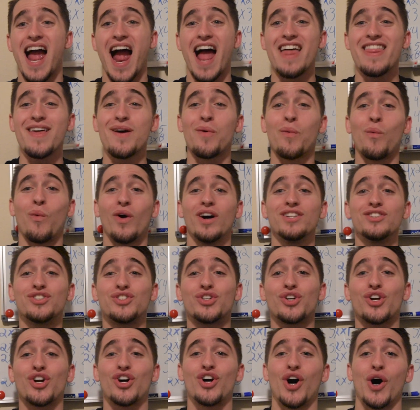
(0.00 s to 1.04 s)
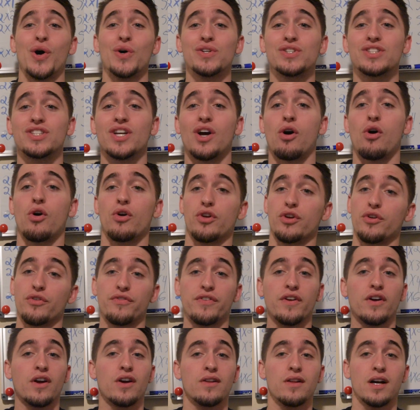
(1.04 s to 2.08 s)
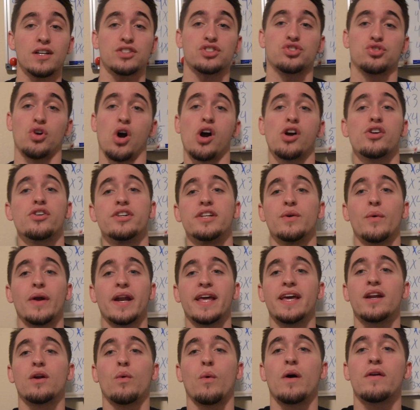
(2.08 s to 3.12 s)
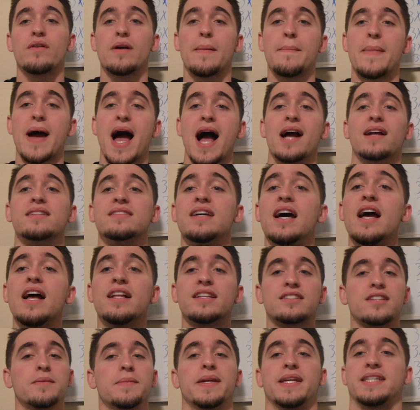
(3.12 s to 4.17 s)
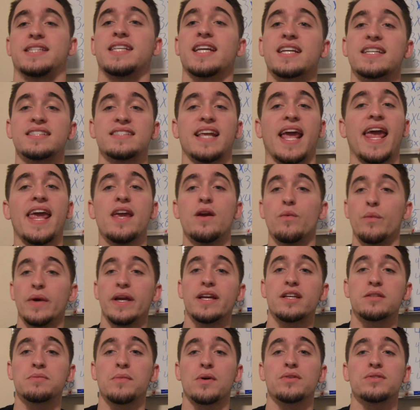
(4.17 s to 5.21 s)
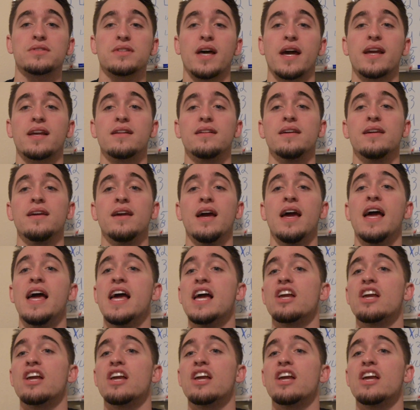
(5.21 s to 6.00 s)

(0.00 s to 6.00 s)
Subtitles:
And then once you're close or you're feeling a lot stronger and you want to hit a 1 rep max, it's going to be 6 to 8 weeks most likely.